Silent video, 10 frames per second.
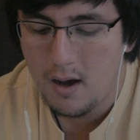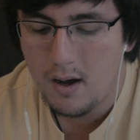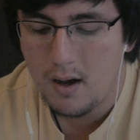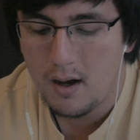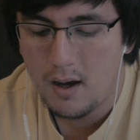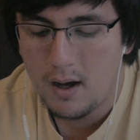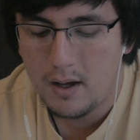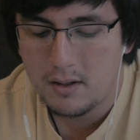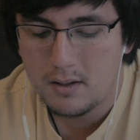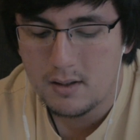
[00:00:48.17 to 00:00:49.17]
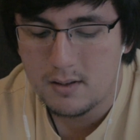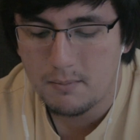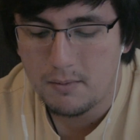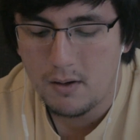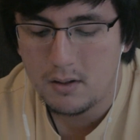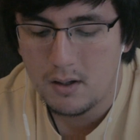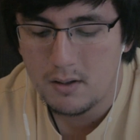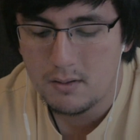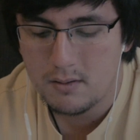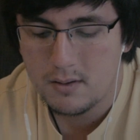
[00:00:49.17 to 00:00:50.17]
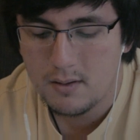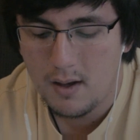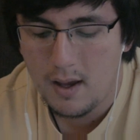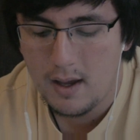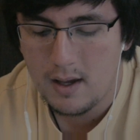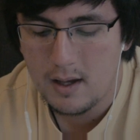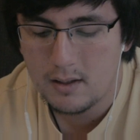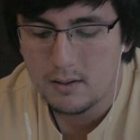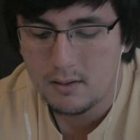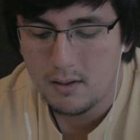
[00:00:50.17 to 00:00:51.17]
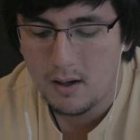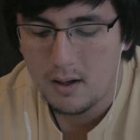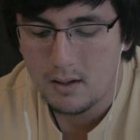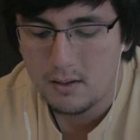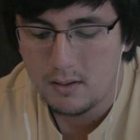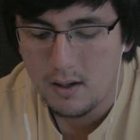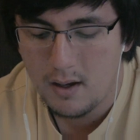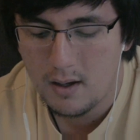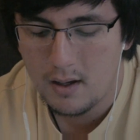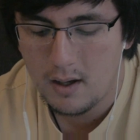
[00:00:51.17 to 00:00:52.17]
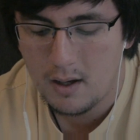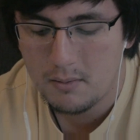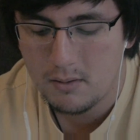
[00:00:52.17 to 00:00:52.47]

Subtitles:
I did some photos, and yeah, I